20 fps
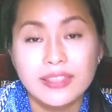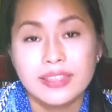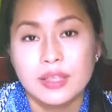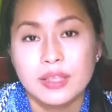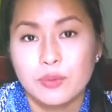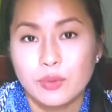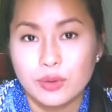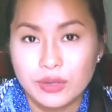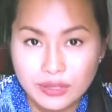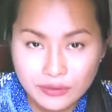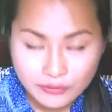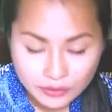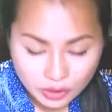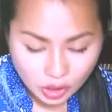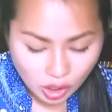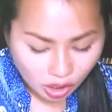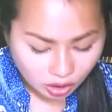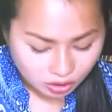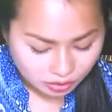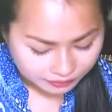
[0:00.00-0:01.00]
They will give
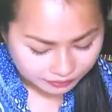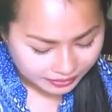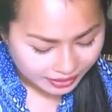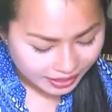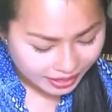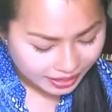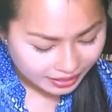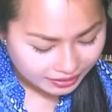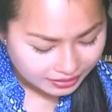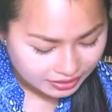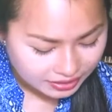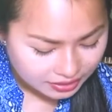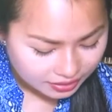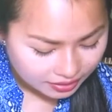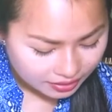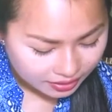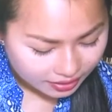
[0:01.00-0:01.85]
you all of that.